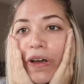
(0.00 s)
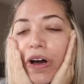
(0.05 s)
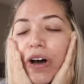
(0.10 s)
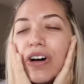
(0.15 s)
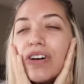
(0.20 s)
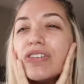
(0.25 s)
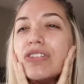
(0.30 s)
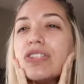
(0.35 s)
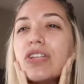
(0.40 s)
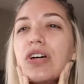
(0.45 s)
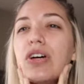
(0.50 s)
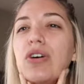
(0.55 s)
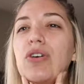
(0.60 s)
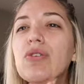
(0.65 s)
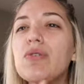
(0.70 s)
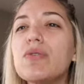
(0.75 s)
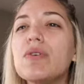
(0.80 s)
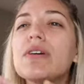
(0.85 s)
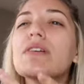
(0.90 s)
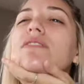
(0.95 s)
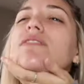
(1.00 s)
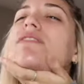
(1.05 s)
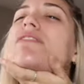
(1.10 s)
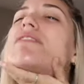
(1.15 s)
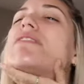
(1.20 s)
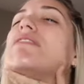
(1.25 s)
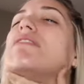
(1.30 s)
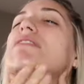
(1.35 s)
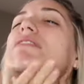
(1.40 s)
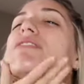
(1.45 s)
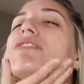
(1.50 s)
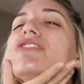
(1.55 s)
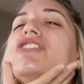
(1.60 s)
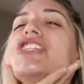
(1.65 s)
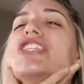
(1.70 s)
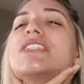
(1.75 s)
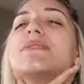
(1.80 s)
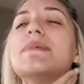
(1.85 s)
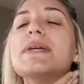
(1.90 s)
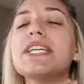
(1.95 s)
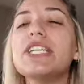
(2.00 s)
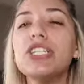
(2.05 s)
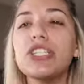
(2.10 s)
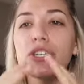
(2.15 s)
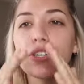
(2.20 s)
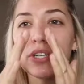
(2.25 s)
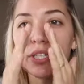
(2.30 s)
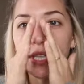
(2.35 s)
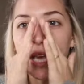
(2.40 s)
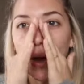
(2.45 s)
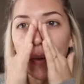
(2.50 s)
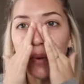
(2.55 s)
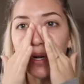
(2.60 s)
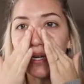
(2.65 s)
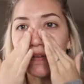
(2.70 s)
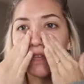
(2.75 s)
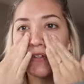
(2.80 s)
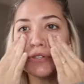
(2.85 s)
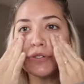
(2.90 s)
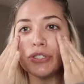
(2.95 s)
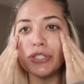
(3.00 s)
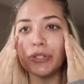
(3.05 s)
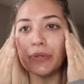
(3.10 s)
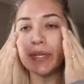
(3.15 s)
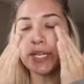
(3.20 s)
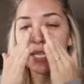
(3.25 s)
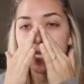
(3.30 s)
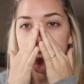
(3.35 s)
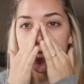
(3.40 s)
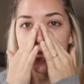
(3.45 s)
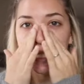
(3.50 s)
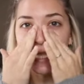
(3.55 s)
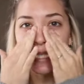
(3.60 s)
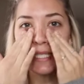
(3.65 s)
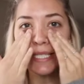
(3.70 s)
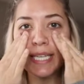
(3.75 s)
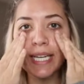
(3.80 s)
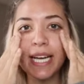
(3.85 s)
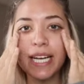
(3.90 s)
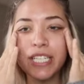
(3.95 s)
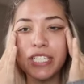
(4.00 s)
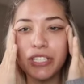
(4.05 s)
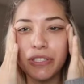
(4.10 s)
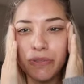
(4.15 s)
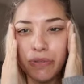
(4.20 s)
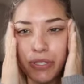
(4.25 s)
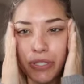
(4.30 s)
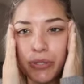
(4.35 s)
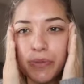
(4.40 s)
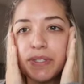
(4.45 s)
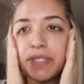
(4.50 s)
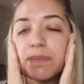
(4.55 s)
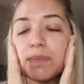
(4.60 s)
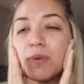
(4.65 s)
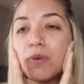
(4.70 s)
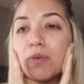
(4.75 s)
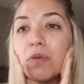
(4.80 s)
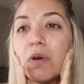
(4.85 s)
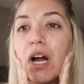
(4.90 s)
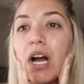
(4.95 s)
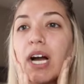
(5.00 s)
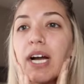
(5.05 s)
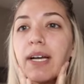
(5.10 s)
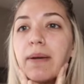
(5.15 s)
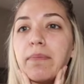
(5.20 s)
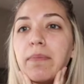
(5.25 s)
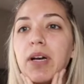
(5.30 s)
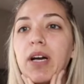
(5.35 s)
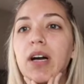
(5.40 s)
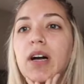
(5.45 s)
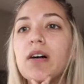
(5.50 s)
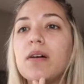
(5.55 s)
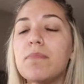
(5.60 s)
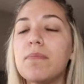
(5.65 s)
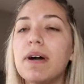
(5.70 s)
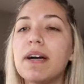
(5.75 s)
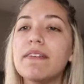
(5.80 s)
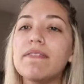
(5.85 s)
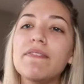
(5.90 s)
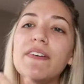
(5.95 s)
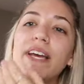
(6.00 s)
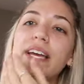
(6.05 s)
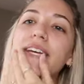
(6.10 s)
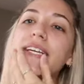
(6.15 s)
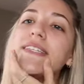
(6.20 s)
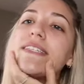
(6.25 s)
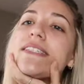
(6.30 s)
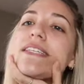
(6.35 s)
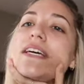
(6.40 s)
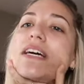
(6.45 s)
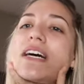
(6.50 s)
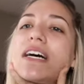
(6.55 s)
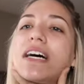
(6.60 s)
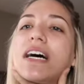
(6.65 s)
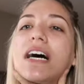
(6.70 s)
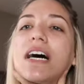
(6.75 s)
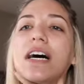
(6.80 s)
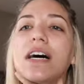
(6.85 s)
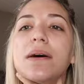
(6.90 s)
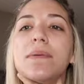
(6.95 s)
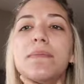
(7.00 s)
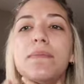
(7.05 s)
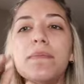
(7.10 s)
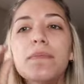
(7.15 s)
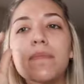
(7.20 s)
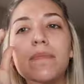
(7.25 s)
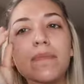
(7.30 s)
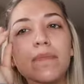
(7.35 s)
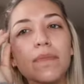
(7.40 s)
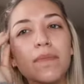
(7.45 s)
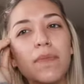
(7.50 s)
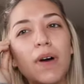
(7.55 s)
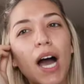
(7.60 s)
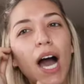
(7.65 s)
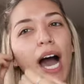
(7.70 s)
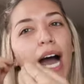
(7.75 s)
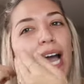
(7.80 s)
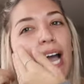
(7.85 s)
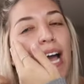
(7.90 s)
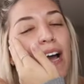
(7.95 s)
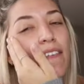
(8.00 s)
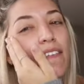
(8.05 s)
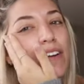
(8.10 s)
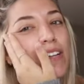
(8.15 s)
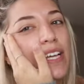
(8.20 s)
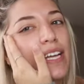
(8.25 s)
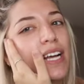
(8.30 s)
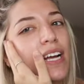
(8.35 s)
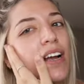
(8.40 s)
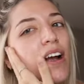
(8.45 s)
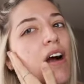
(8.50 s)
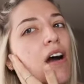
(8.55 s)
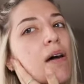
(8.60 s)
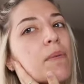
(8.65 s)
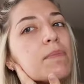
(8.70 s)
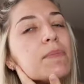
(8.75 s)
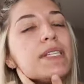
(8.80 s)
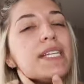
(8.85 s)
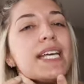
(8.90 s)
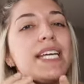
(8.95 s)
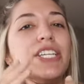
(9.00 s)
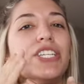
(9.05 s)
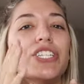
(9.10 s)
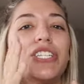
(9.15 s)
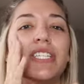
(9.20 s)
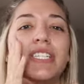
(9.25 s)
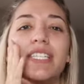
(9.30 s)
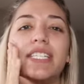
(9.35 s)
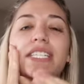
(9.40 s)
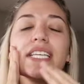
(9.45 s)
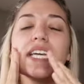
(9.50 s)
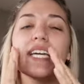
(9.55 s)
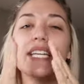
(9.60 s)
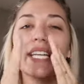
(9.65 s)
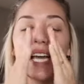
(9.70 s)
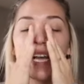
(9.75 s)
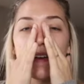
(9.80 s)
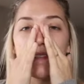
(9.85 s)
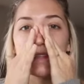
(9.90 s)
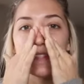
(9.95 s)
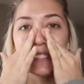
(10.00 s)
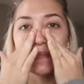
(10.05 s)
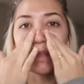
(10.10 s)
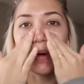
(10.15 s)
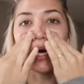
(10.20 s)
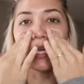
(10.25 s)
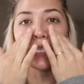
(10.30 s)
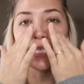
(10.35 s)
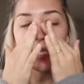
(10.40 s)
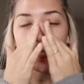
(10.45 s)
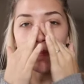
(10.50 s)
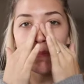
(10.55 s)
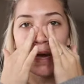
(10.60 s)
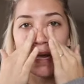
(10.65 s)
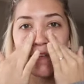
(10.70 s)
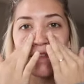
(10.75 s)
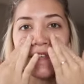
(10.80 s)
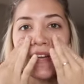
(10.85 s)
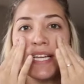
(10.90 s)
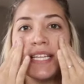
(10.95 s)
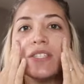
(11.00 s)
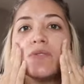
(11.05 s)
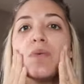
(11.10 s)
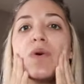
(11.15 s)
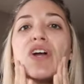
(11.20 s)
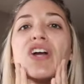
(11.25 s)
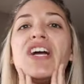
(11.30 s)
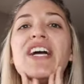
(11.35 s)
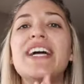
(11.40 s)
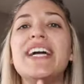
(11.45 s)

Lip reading: also just make sure that whatever you're doing, because the next thing I do is prime my face. I have like a combination skin. I have spots in my face where